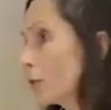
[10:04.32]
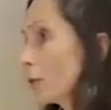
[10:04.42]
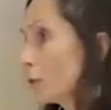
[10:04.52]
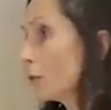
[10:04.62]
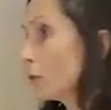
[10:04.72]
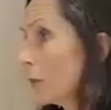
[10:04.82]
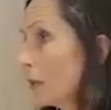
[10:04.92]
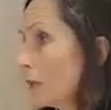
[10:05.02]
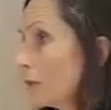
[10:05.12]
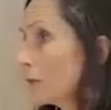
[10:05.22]
also for
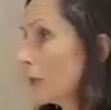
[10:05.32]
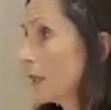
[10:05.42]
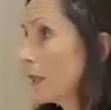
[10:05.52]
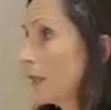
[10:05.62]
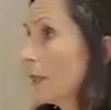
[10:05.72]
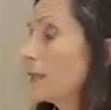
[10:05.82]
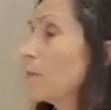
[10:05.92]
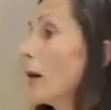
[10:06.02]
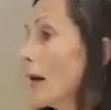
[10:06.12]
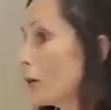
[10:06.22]
women, is
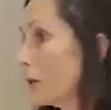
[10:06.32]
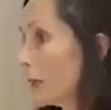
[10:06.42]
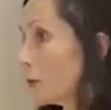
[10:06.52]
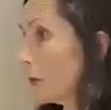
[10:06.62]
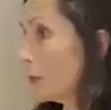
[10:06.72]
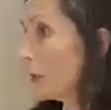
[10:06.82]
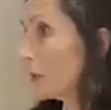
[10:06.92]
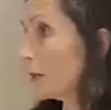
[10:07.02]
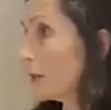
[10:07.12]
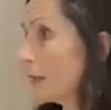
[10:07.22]
empowering
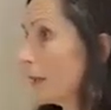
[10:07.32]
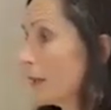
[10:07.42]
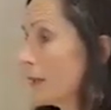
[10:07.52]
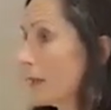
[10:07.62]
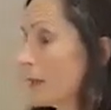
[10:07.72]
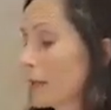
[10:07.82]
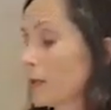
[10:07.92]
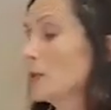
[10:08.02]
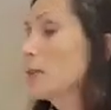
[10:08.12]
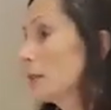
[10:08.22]
women?
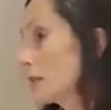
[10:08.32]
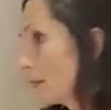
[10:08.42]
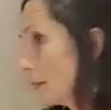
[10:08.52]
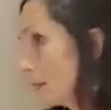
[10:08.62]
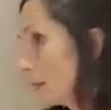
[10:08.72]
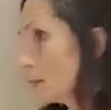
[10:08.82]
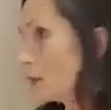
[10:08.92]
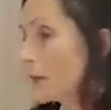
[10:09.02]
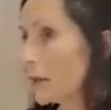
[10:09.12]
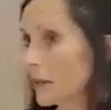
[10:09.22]
So this is
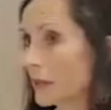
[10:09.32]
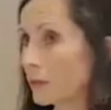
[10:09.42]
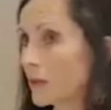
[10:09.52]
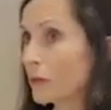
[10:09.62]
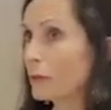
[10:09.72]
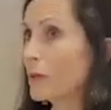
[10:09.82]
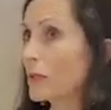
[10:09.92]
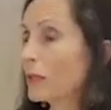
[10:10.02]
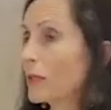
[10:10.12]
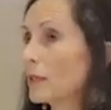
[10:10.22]
one thing that we do,
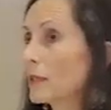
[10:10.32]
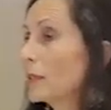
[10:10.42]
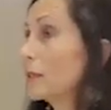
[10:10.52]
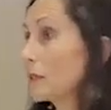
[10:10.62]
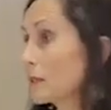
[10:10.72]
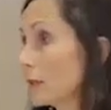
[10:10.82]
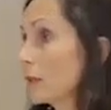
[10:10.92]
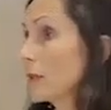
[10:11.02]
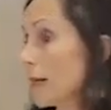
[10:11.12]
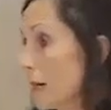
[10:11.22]
and this is,
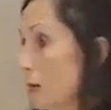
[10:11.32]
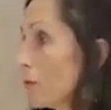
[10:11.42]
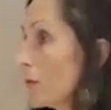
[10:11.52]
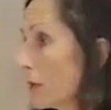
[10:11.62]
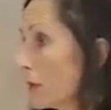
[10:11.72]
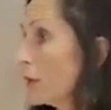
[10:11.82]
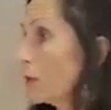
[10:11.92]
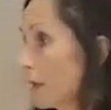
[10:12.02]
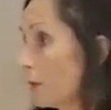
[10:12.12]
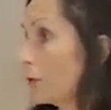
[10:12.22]
now we're going
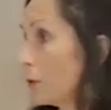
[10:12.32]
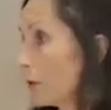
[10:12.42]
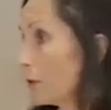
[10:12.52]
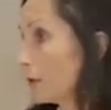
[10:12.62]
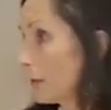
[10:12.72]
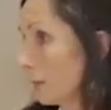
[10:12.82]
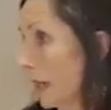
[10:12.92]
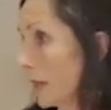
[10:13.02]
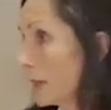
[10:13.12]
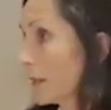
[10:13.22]
to have a look
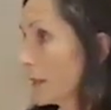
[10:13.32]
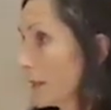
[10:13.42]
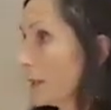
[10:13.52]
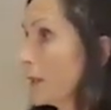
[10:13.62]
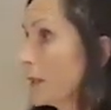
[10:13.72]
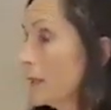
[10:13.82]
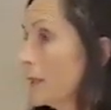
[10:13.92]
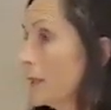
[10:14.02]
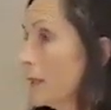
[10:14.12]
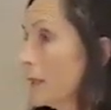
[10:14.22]
back and see
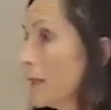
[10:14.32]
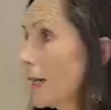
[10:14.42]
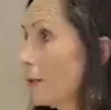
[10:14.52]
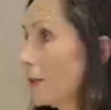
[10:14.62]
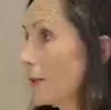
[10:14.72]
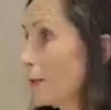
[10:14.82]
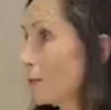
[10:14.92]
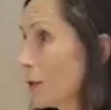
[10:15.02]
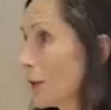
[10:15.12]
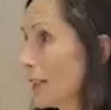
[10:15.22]
how is
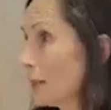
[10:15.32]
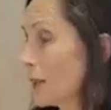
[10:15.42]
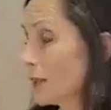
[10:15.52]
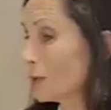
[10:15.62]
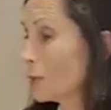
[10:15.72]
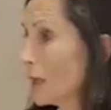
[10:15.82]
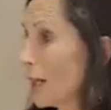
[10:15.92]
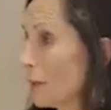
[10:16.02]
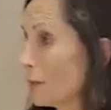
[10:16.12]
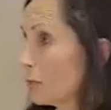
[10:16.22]
this working, because we're
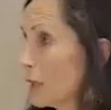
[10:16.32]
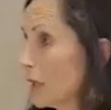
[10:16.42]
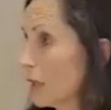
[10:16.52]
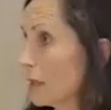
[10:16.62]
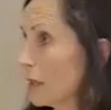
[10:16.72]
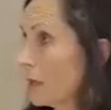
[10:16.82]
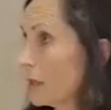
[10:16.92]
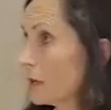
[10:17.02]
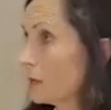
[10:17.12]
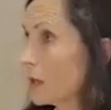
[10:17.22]
halfway.
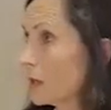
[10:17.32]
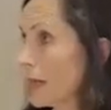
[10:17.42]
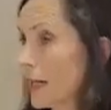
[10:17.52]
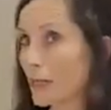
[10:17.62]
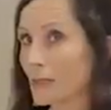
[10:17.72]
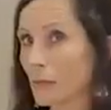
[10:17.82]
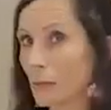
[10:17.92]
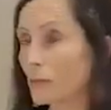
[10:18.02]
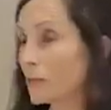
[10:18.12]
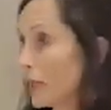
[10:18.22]
So we're going to ask
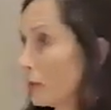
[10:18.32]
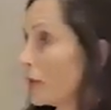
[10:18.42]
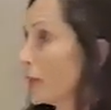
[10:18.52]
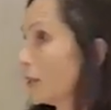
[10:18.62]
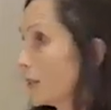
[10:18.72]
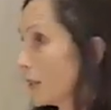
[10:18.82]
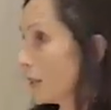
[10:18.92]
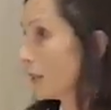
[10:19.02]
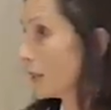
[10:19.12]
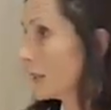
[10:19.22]
people now, we're going to
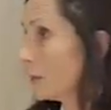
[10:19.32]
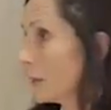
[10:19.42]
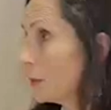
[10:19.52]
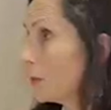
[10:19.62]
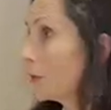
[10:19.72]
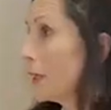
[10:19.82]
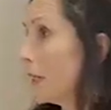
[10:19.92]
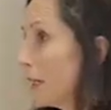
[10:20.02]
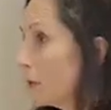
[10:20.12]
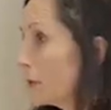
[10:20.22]
start asking people,
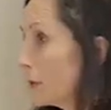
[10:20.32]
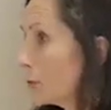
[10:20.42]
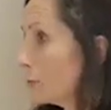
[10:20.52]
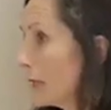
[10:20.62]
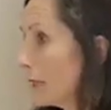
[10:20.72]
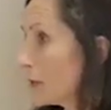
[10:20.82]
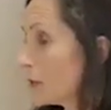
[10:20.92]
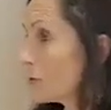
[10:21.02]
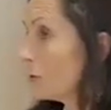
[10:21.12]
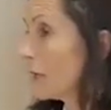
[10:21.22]
okay, how did you
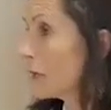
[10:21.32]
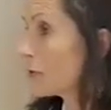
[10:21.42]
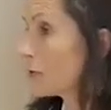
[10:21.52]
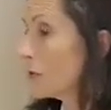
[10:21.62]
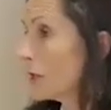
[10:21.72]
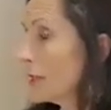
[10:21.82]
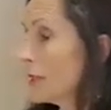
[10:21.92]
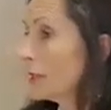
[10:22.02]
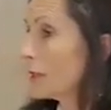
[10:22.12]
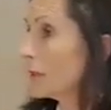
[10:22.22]
manage to make sure
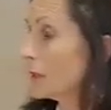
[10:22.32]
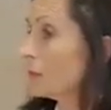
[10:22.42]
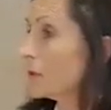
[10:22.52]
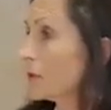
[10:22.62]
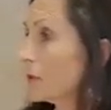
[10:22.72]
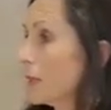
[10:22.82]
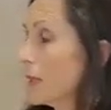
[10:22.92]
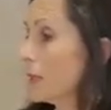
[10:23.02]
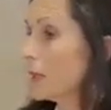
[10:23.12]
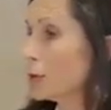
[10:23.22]

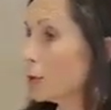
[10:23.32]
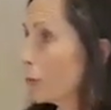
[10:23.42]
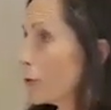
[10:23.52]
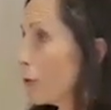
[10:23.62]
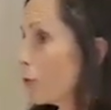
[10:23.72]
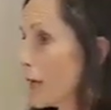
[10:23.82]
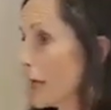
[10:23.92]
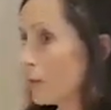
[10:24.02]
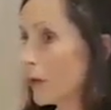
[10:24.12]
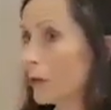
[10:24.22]
that your
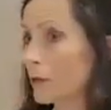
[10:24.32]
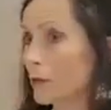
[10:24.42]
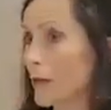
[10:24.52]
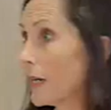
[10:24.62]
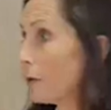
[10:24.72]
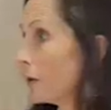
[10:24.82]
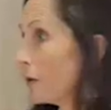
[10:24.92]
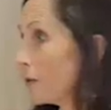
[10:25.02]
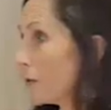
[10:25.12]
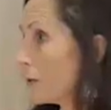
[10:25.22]
program on
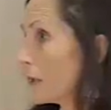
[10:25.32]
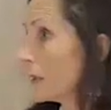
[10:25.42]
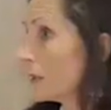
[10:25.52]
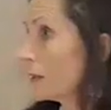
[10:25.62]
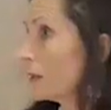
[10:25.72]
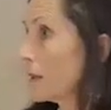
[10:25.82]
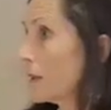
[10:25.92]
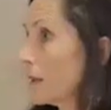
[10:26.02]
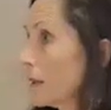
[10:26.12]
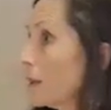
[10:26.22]
agriculture is
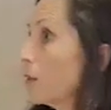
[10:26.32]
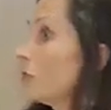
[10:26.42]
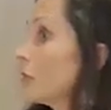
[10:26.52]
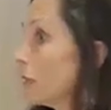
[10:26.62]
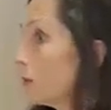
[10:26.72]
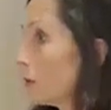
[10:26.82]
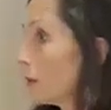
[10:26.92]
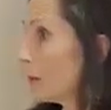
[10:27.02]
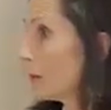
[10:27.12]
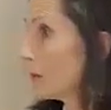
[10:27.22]
gender
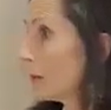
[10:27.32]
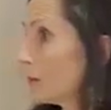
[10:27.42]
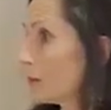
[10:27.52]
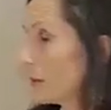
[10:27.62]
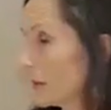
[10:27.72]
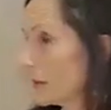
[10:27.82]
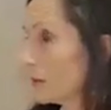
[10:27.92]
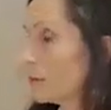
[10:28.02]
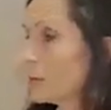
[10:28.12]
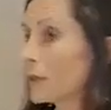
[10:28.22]
responsive? So this
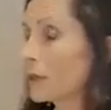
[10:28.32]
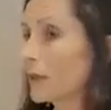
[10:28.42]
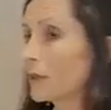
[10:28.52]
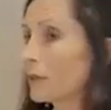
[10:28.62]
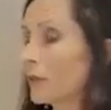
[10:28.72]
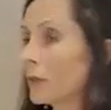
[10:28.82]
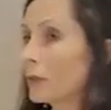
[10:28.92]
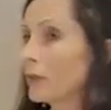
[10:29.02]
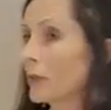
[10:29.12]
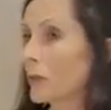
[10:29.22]
is going
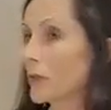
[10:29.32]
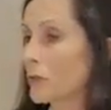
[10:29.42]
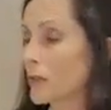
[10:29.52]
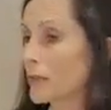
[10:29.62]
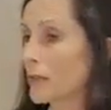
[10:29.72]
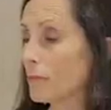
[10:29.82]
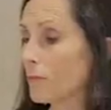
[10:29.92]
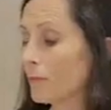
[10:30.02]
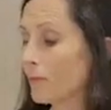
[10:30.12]
to be very interesting.